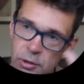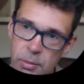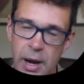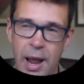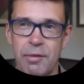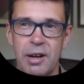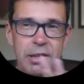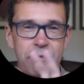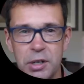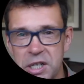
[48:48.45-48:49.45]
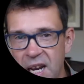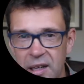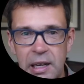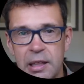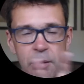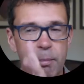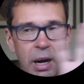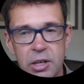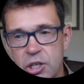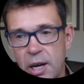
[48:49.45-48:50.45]
you might have a different technique that
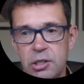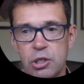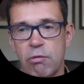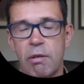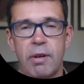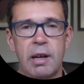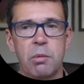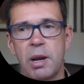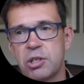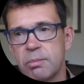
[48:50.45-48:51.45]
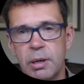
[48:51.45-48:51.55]
might change your evaluation,